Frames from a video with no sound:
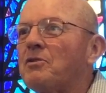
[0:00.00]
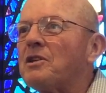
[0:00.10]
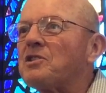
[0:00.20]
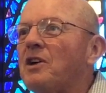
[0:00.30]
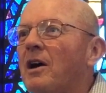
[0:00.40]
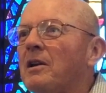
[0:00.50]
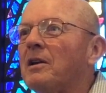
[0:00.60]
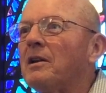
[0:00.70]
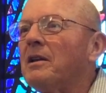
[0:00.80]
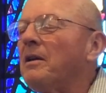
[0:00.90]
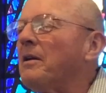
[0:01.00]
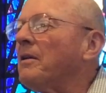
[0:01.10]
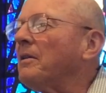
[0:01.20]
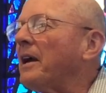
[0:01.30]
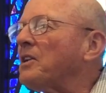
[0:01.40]
Trust God
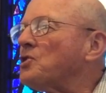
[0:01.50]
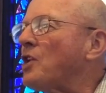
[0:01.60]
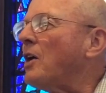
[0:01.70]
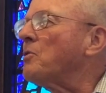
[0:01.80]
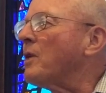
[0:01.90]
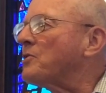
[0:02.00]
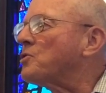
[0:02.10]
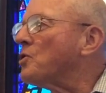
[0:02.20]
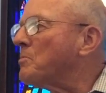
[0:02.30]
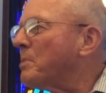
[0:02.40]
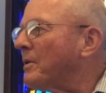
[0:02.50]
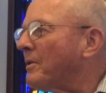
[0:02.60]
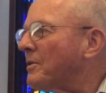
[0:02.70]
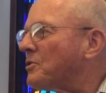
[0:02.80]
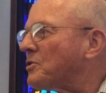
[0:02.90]
like a child who has good
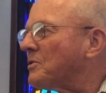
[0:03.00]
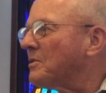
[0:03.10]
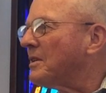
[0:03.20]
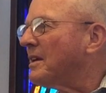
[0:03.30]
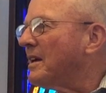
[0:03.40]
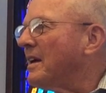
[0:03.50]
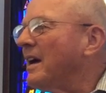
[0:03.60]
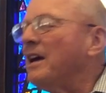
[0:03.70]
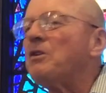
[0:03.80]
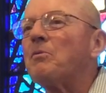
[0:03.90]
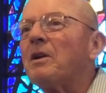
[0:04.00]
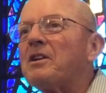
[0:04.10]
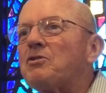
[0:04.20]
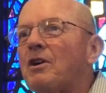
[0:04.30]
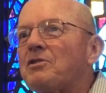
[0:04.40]
parents and who really
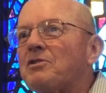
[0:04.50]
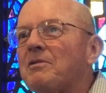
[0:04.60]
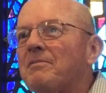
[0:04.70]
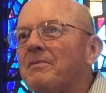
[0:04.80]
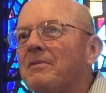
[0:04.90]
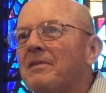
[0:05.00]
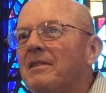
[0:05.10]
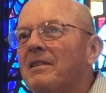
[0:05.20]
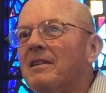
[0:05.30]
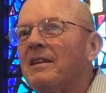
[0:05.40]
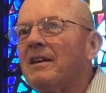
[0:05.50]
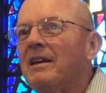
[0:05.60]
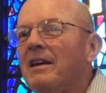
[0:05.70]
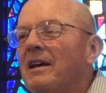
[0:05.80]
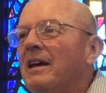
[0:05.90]
trusts them.
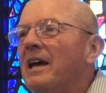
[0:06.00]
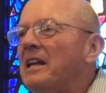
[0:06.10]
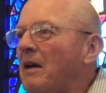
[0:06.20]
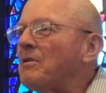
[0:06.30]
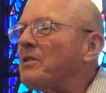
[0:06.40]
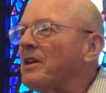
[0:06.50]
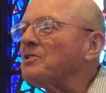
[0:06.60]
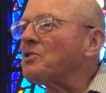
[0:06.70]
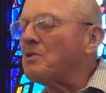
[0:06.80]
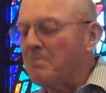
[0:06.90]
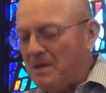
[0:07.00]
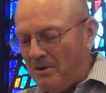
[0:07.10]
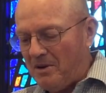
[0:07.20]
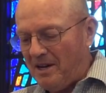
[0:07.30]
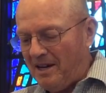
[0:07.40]
And everything's going to be
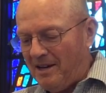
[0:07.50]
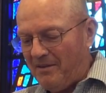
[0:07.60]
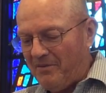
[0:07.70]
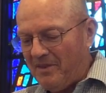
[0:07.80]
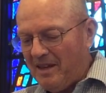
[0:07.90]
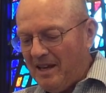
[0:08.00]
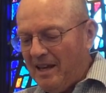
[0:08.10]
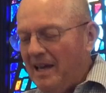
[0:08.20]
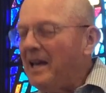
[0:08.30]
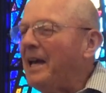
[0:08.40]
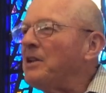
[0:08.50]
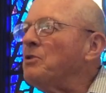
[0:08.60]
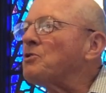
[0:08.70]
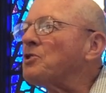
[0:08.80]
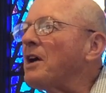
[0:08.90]
okay. And
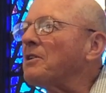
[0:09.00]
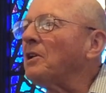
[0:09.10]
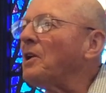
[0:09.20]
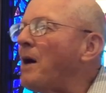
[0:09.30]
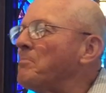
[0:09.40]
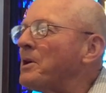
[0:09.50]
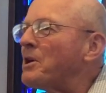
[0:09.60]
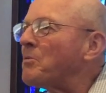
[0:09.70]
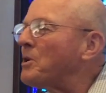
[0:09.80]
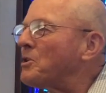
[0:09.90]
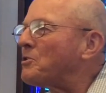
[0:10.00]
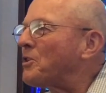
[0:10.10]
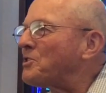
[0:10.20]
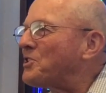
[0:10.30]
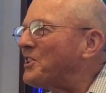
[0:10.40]
you sound a lot better when you're
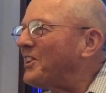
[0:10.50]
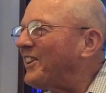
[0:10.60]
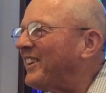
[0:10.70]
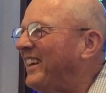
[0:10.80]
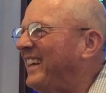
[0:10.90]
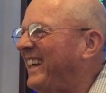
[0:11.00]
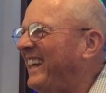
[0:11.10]
trusting God.